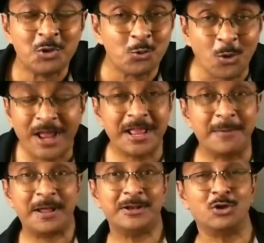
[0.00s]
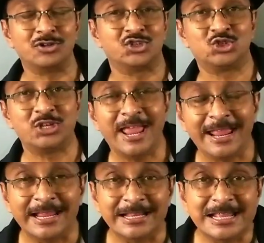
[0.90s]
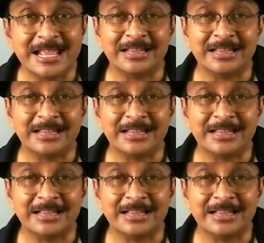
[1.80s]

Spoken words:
Why am I not saying